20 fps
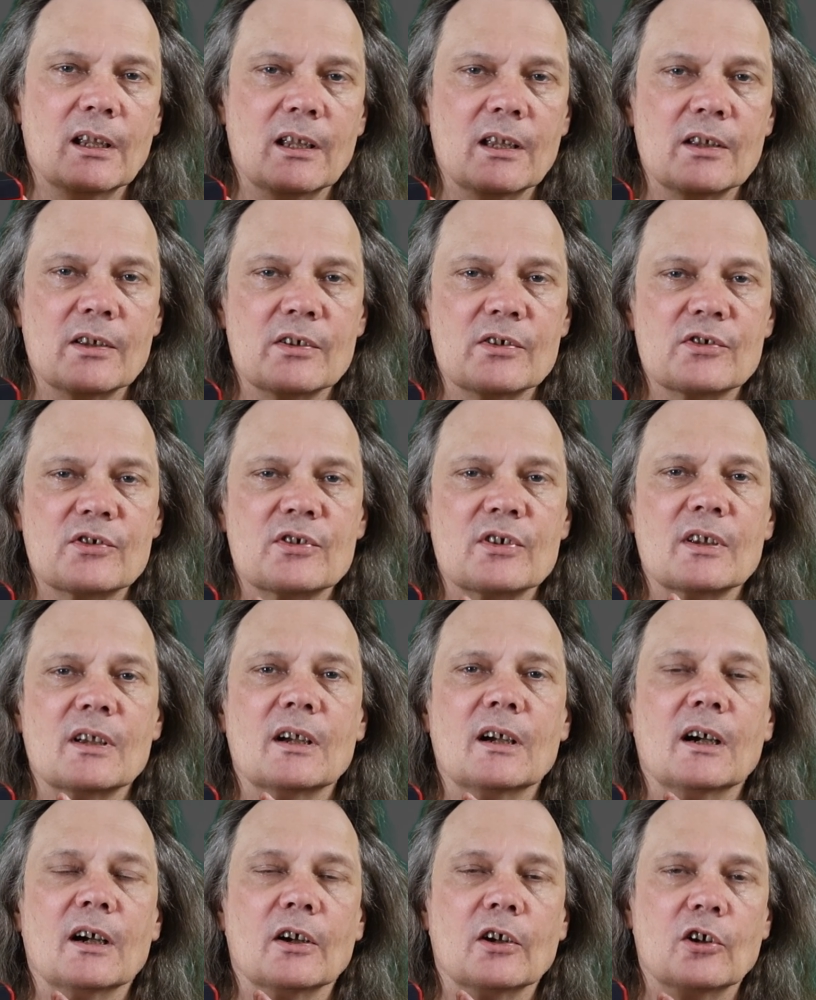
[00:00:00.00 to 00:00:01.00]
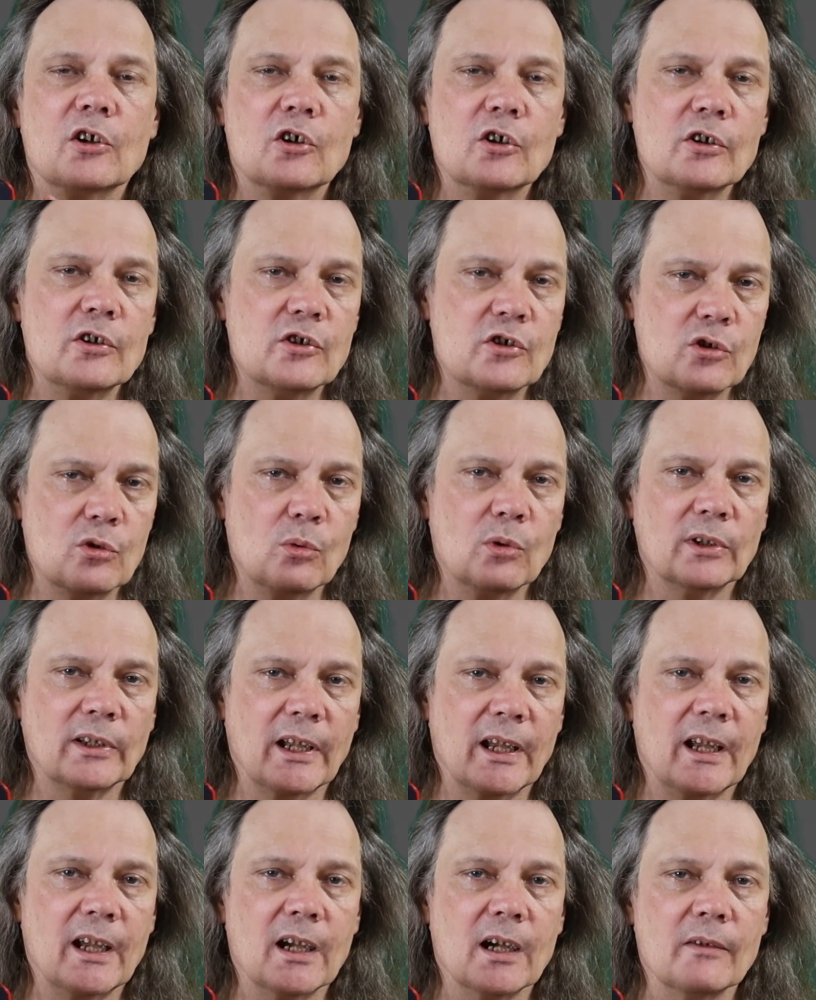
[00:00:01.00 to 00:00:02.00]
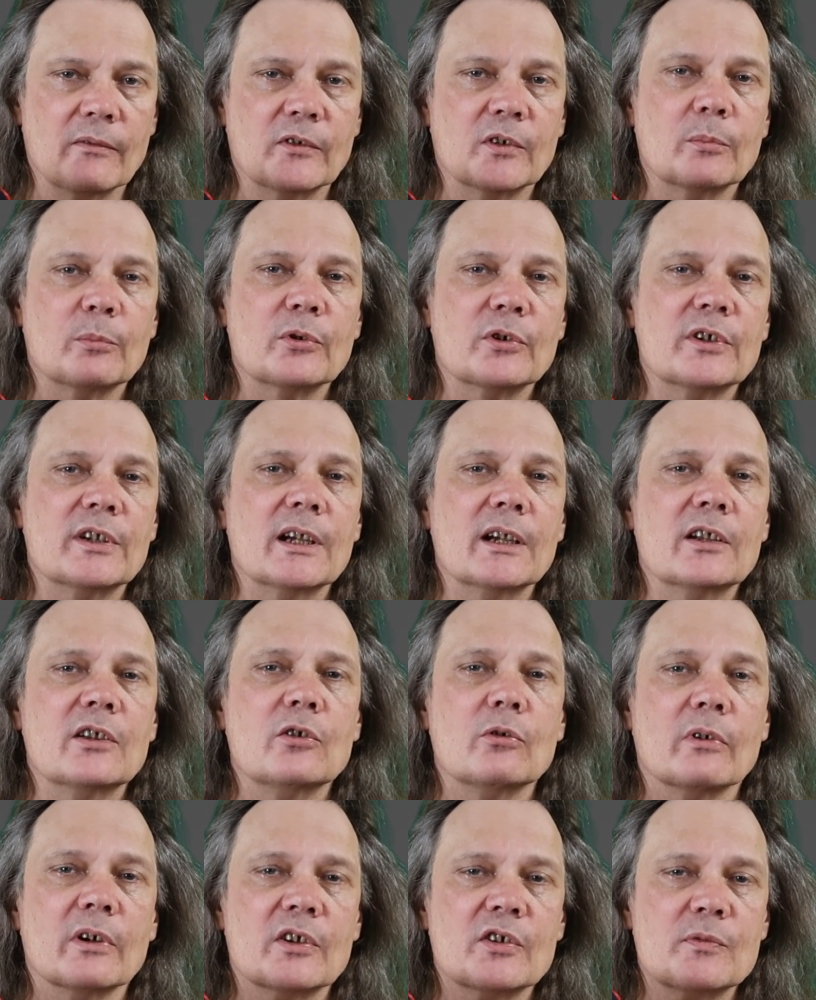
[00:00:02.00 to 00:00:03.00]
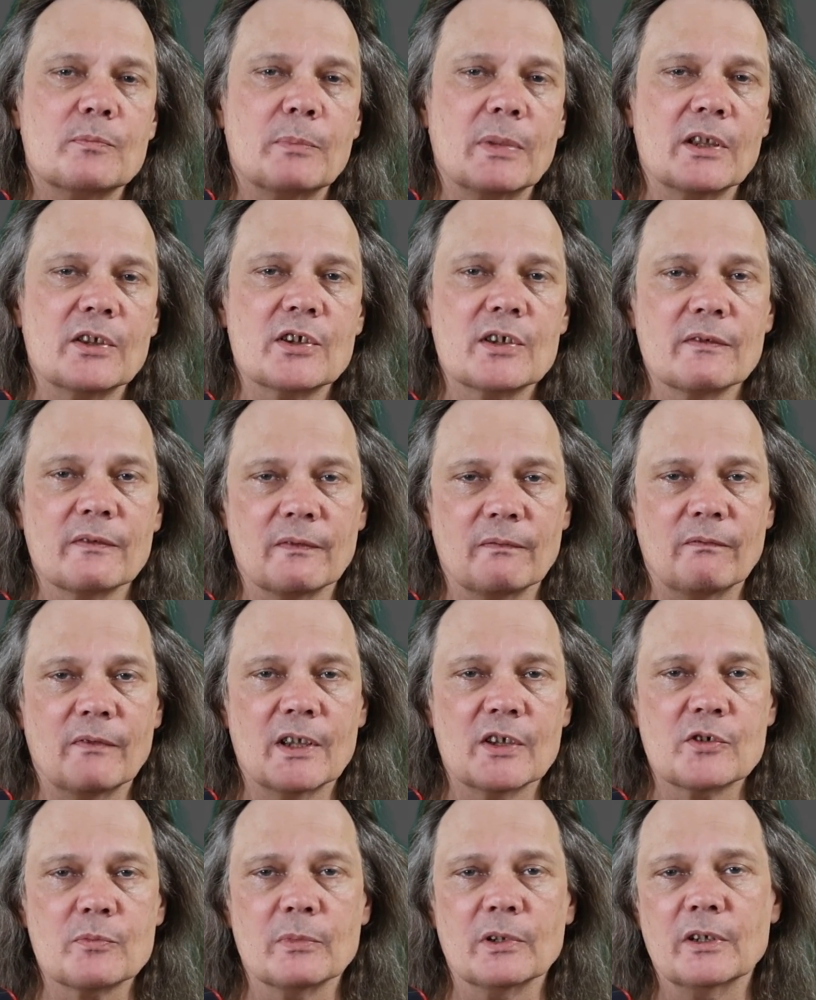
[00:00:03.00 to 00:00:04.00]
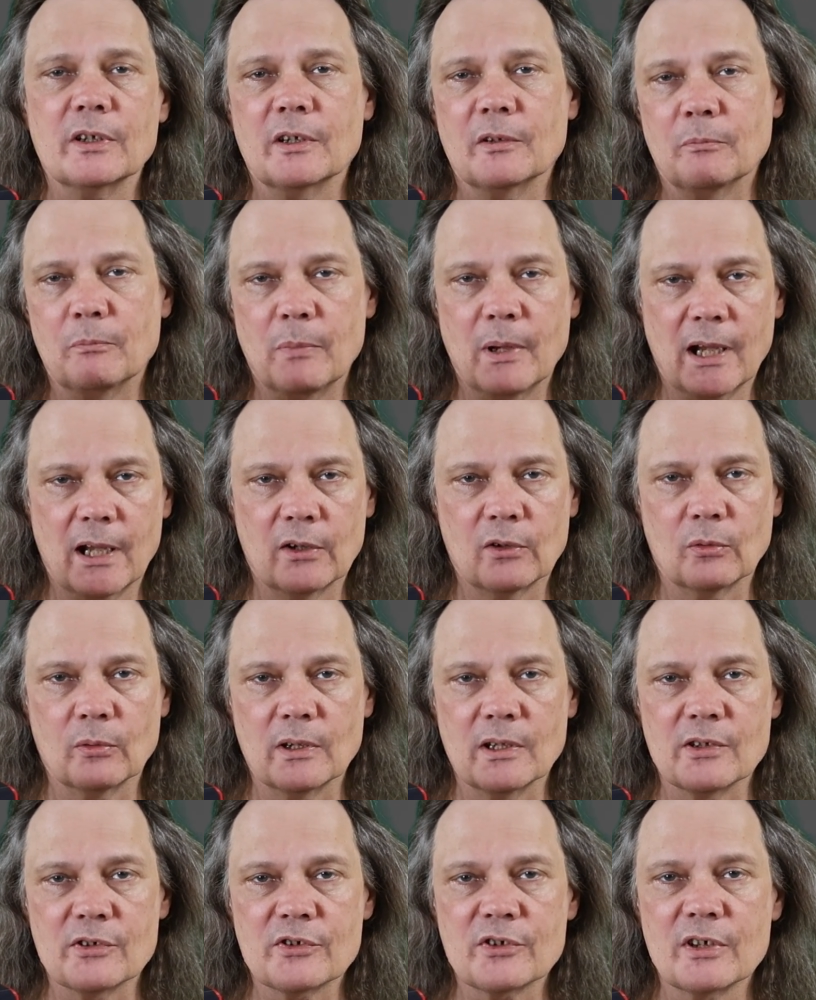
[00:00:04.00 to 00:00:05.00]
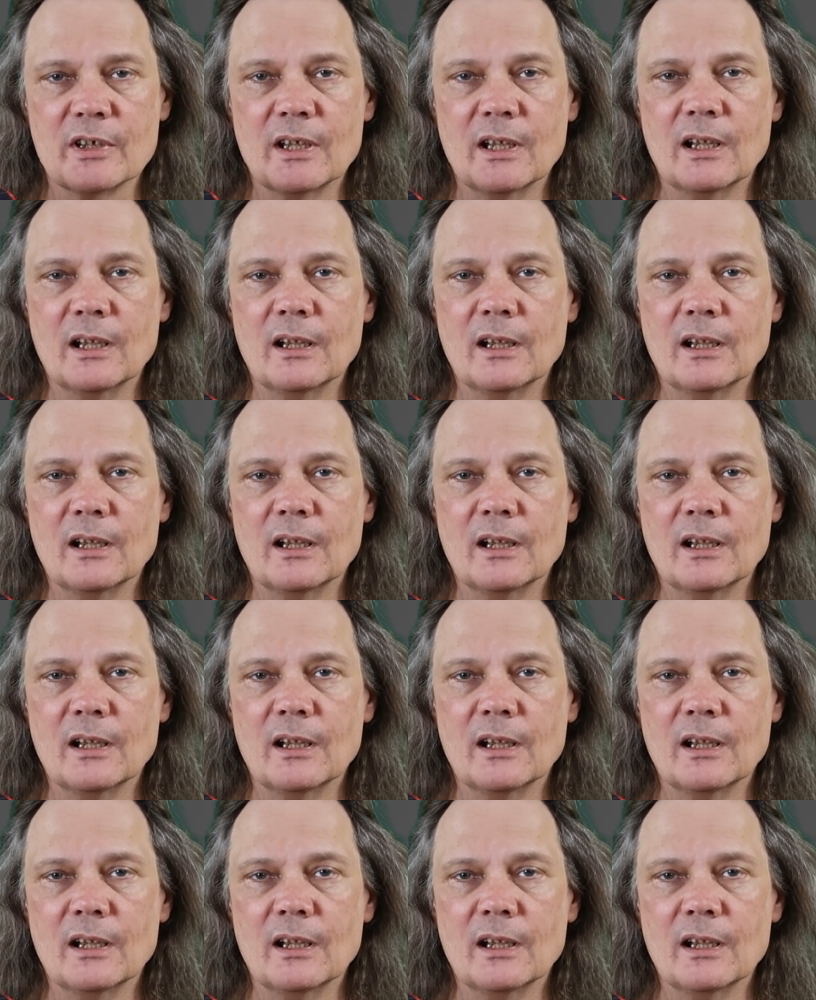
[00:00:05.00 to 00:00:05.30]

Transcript: is a good tool to have to protect your expensive investment in batteries.